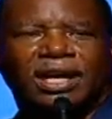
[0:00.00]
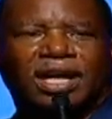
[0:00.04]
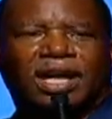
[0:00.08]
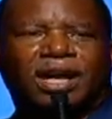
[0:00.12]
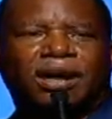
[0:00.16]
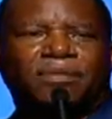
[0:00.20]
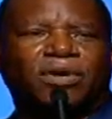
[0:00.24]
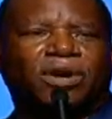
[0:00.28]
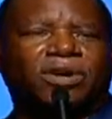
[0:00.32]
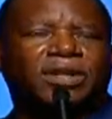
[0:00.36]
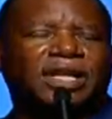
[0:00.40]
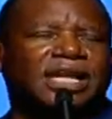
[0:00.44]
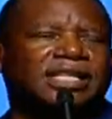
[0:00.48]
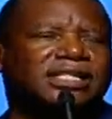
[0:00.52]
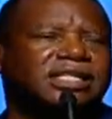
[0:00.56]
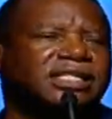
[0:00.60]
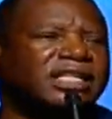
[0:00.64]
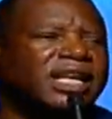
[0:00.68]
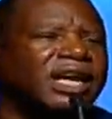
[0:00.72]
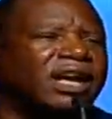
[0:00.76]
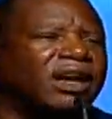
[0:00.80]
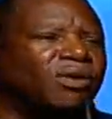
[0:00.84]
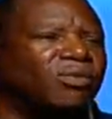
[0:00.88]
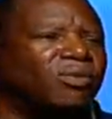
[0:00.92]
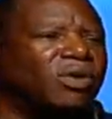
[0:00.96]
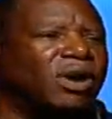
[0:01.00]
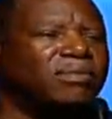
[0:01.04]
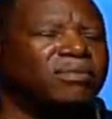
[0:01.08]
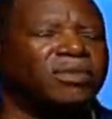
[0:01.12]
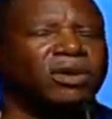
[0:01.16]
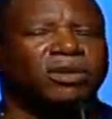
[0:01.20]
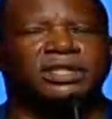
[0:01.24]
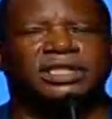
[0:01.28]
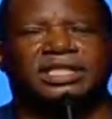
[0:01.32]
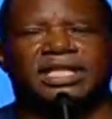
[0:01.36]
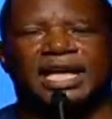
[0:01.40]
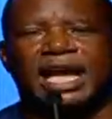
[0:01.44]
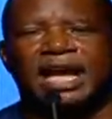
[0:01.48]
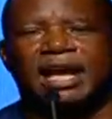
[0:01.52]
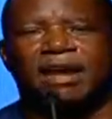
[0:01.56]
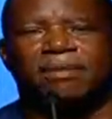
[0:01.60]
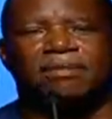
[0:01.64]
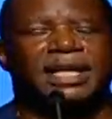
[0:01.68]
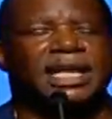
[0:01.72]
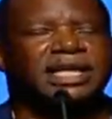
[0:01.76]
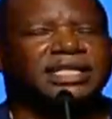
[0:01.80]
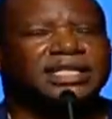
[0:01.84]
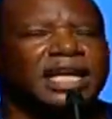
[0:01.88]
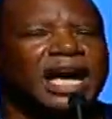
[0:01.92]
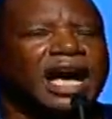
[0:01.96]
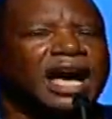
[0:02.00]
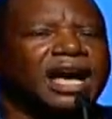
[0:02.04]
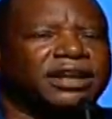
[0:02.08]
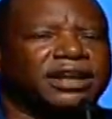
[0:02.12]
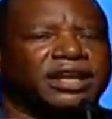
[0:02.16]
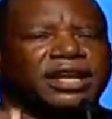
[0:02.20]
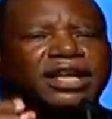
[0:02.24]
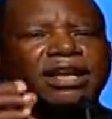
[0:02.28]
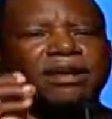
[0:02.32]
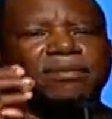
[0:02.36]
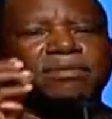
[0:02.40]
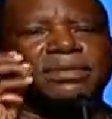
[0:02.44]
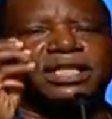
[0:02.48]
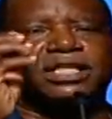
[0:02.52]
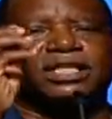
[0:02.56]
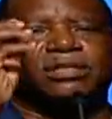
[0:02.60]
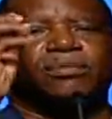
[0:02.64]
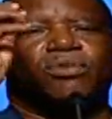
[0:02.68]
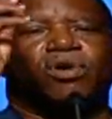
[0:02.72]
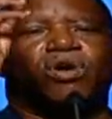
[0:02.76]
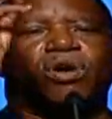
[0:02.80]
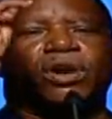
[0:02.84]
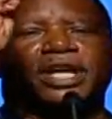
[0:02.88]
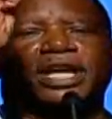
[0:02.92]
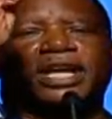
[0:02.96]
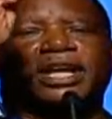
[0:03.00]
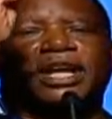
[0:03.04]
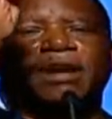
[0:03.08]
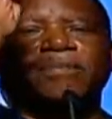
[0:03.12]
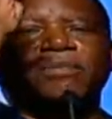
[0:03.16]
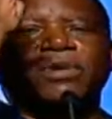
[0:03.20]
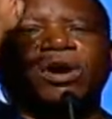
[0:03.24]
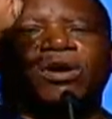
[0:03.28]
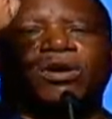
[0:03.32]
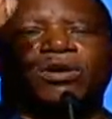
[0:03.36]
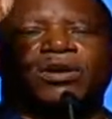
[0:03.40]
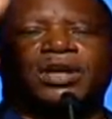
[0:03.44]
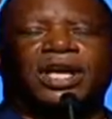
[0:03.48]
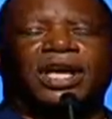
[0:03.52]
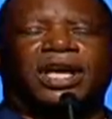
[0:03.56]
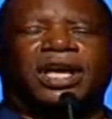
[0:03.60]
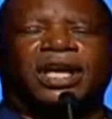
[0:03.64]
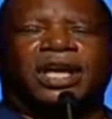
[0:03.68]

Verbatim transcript: Come on, let's say it one more time. Let's honor him this morning. Come on.